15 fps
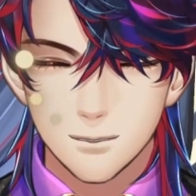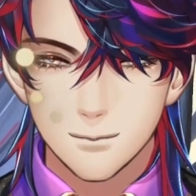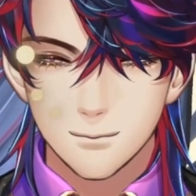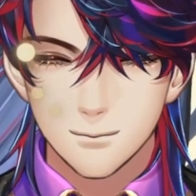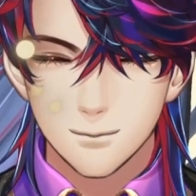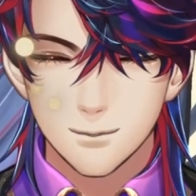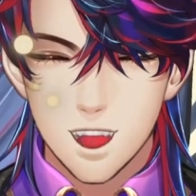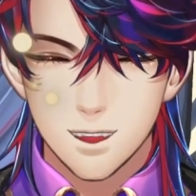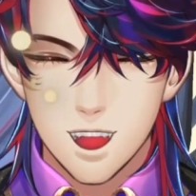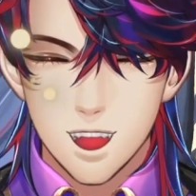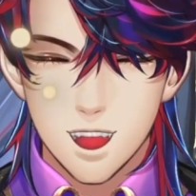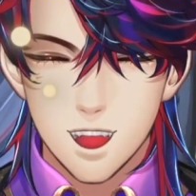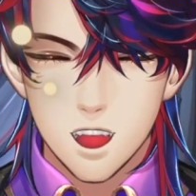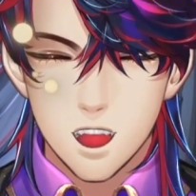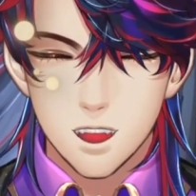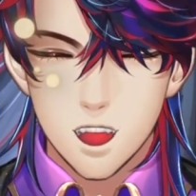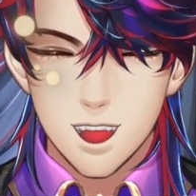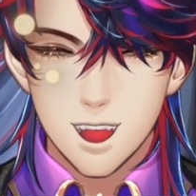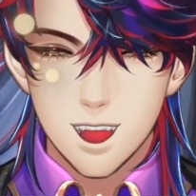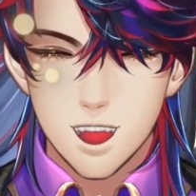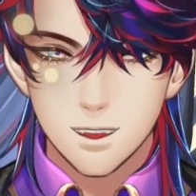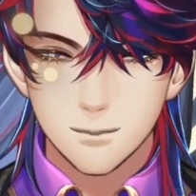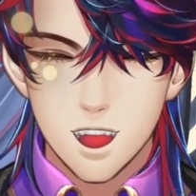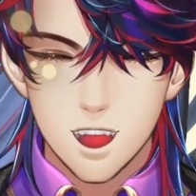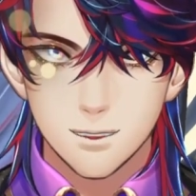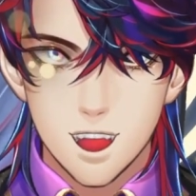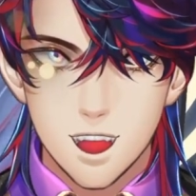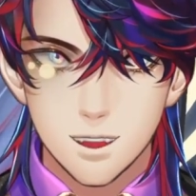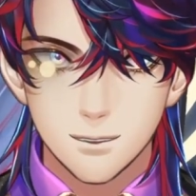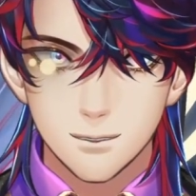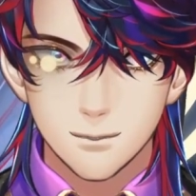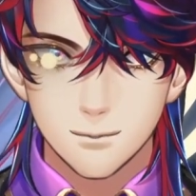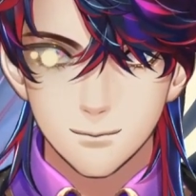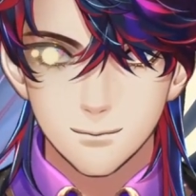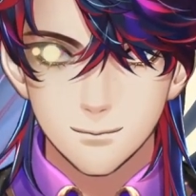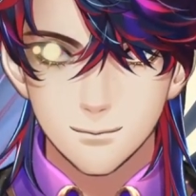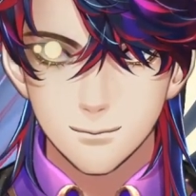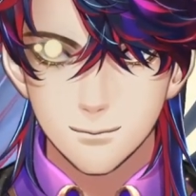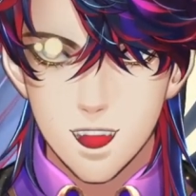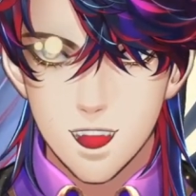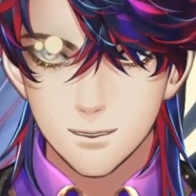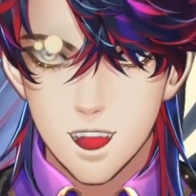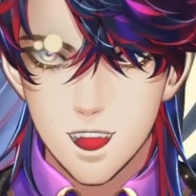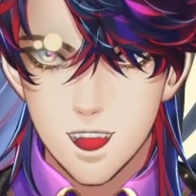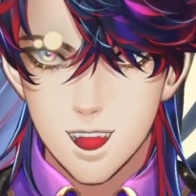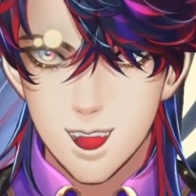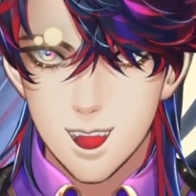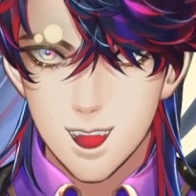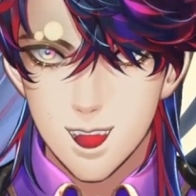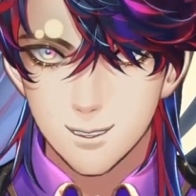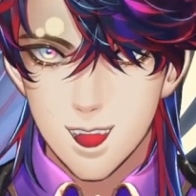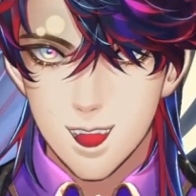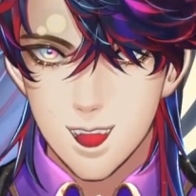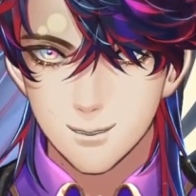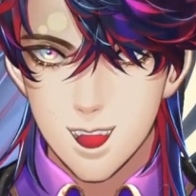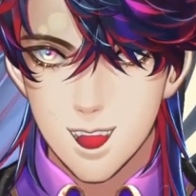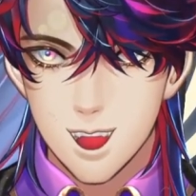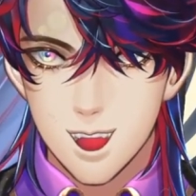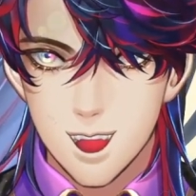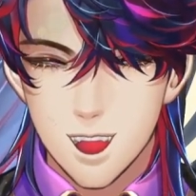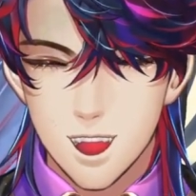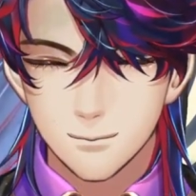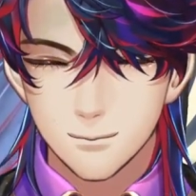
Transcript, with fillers: Sensei brought us ammo and supplies to use. Okay, let's start you everyone.